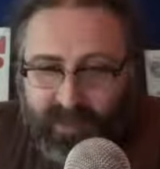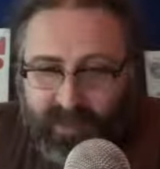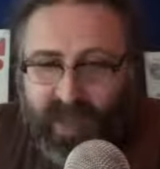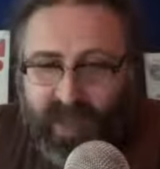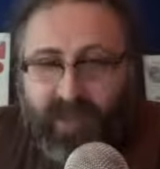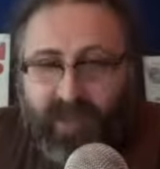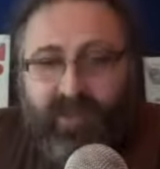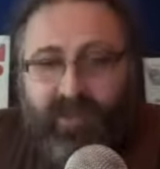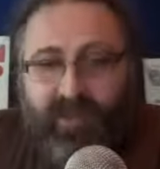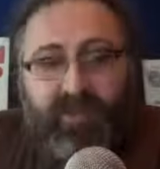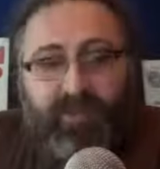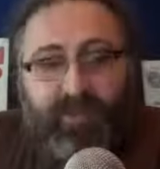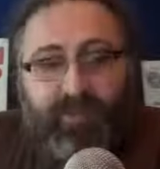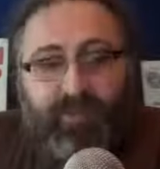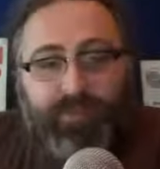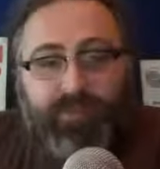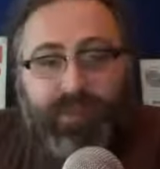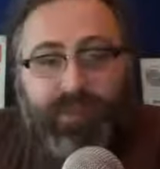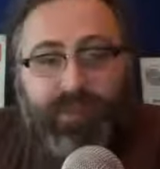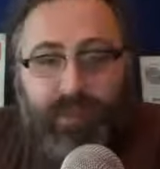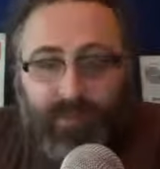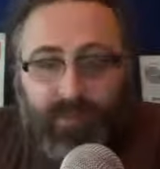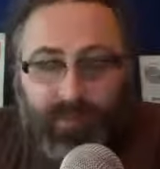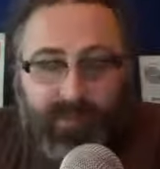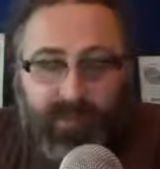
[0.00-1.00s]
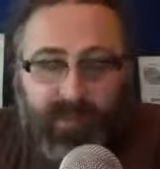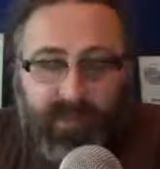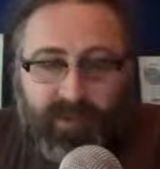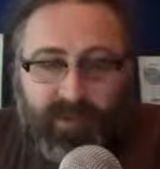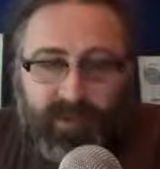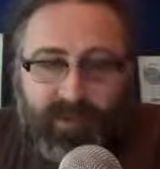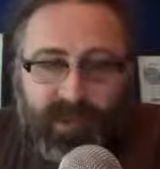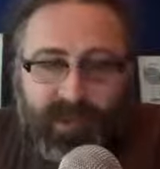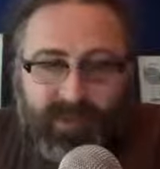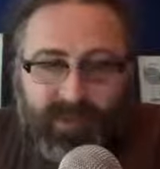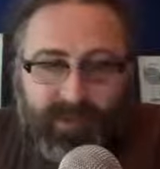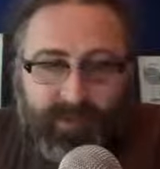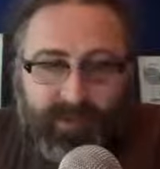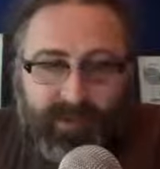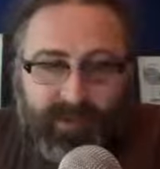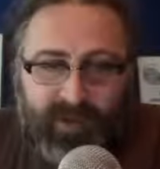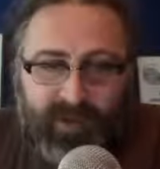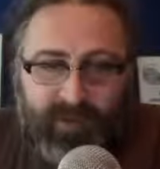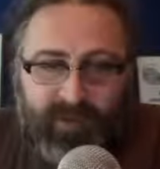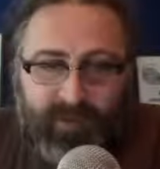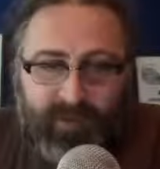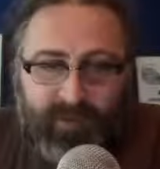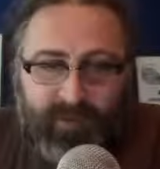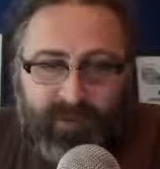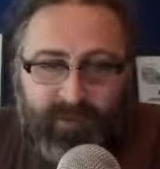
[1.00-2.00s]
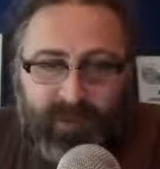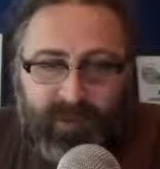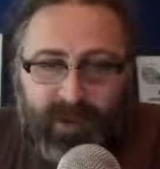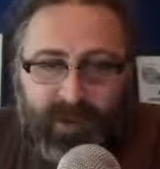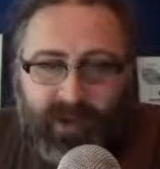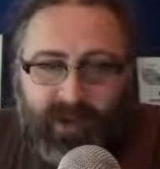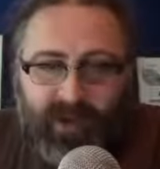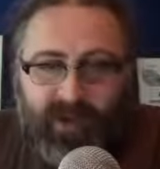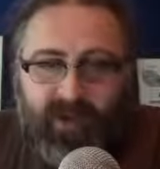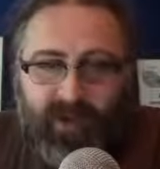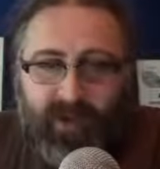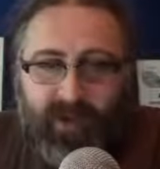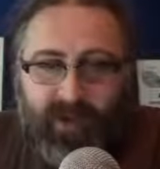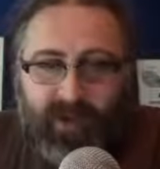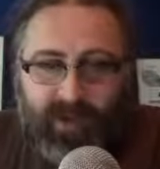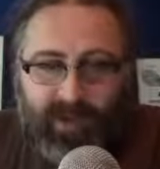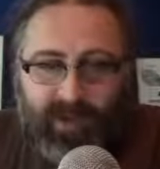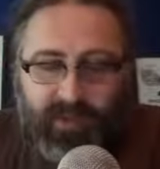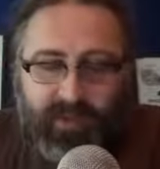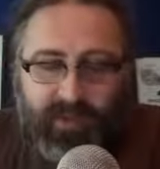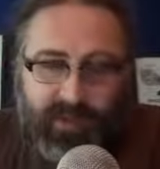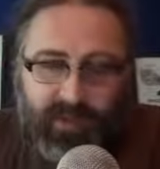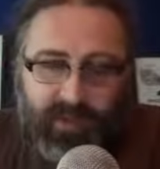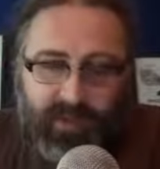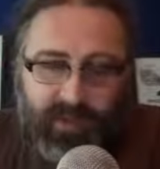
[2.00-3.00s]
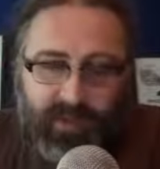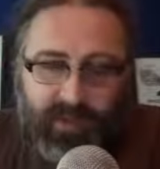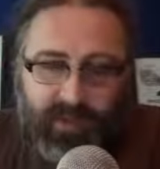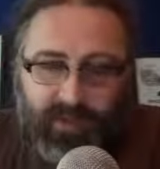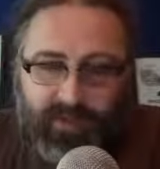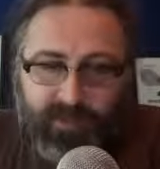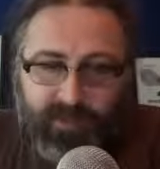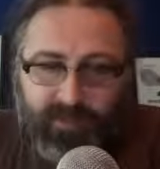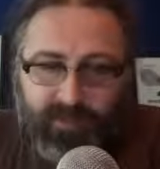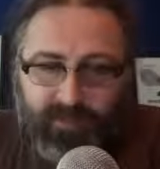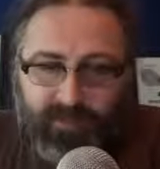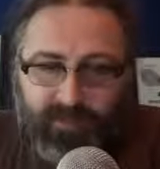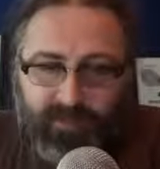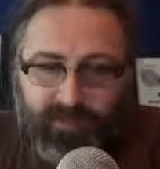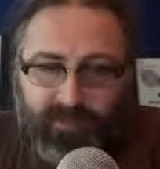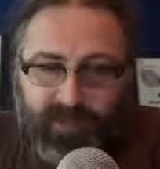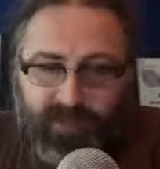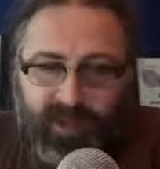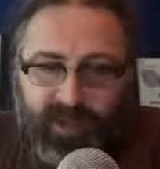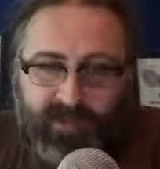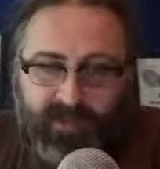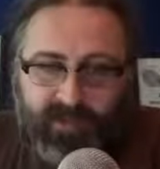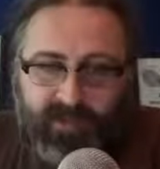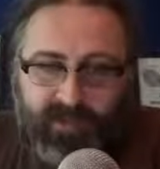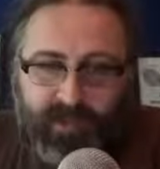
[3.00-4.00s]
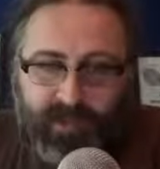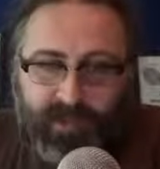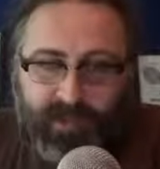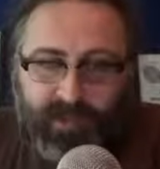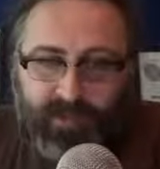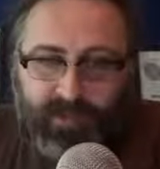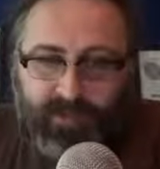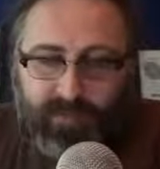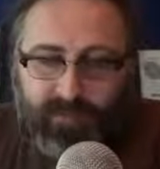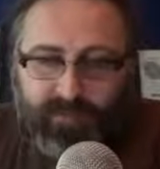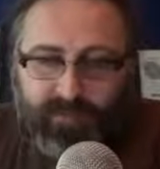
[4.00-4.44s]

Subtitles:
is there a problem with me experiencing minds other than my own? Yes or no?